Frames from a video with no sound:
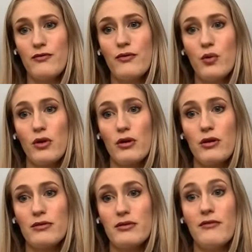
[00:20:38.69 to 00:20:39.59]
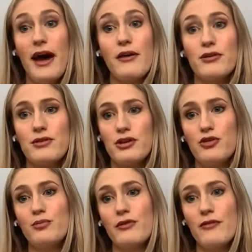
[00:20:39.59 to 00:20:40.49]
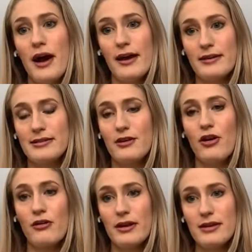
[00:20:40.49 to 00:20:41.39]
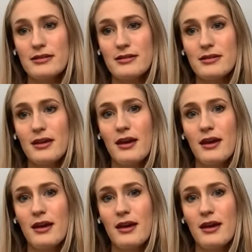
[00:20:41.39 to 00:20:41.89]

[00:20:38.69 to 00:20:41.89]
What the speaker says: for the value that you provide as an artist.